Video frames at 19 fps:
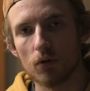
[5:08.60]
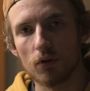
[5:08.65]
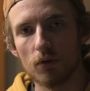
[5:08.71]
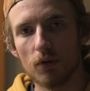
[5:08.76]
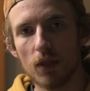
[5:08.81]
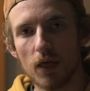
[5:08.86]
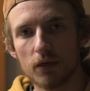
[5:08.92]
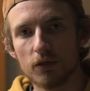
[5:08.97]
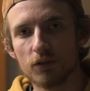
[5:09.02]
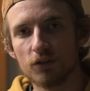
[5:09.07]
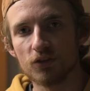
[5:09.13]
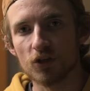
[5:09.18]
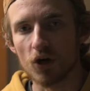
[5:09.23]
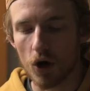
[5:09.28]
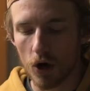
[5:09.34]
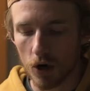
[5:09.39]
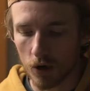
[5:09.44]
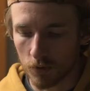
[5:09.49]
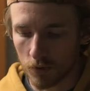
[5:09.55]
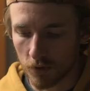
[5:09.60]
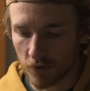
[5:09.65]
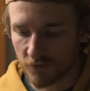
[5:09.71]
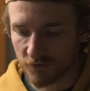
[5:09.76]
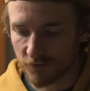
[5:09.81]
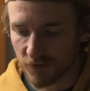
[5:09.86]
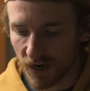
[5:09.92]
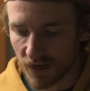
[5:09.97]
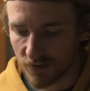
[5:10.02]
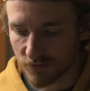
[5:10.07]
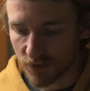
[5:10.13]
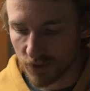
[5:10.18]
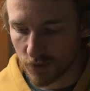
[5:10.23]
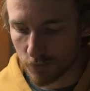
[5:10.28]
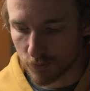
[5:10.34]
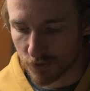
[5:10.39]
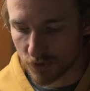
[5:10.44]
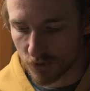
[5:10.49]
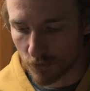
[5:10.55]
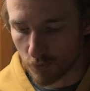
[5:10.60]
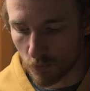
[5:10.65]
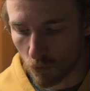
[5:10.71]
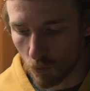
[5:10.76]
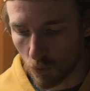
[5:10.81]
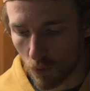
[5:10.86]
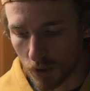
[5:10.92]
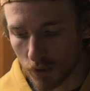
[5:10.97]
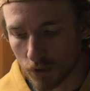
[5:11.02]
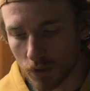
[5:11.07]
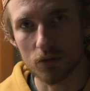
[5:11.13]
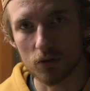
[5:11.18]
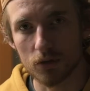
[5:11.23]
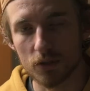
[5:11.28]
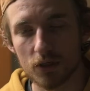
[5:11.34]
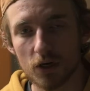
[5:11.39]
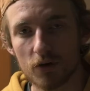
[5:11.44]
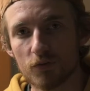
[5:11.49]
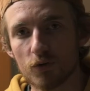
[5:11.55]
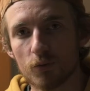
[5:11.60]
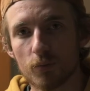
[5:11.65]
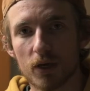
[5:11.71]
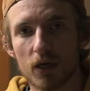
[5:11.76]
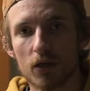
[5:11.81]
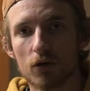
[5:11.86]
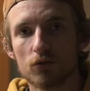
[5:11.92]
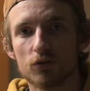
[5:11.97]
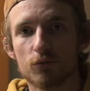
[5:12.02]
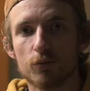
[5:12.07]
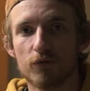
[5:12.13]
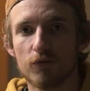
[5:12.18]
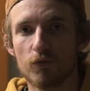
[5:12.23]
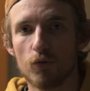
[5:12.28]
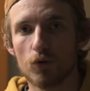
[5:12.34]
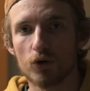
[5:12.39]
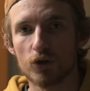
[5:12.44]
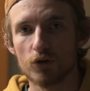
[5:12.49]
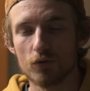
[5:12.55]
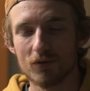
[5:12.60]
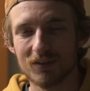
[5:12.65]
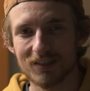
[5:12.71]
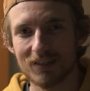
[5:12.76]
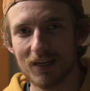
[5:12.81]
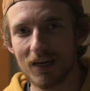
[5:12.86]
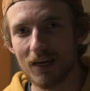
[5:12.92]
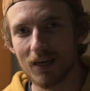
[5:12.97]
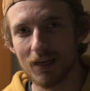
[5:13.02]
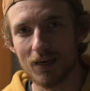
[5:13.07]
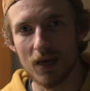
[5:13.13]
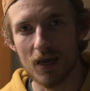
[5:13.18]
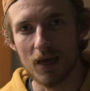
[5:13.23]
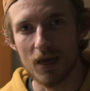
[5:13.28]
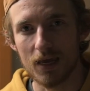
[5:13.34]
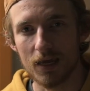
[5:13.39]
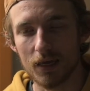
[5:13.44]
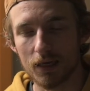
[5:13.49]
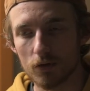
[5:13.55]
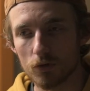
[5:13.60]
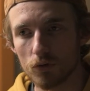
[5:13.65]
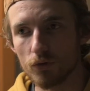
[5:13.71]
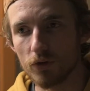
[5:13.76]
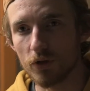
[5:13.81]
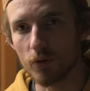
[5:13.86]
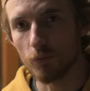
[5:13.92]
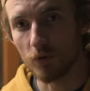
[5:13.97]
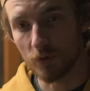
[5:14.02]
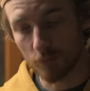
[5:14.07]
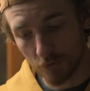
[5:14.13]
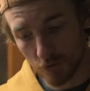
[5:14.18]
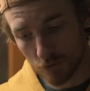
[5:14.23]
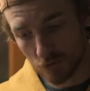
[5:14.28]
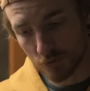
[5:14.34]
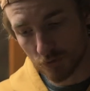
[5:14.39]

that is our 5 tips. Number 1, clean off your panels before you stain and glue them with mineral